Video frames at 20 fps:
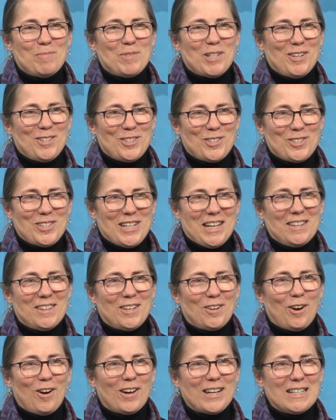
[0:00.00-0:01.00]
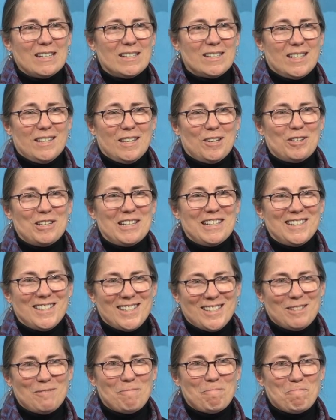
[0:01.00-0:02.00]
to understand their audience and their needs.